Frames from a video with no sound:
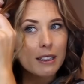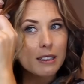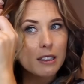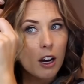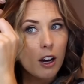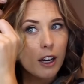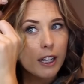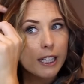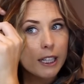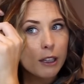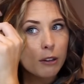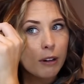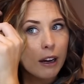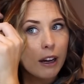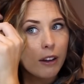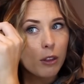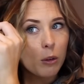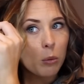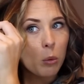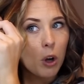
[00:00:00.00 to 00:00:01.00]
as tightly
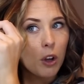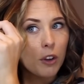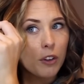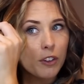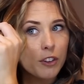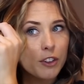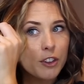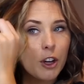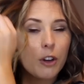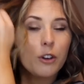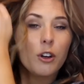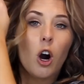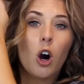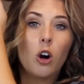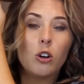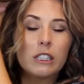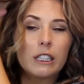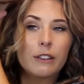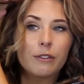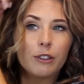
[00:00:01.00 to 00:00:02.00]
around the wand, don't
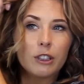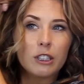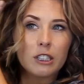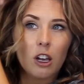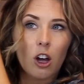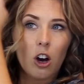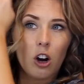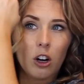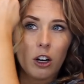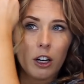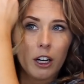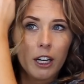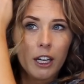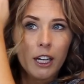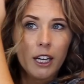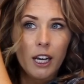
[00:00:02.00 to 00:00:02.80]
hold it for as long,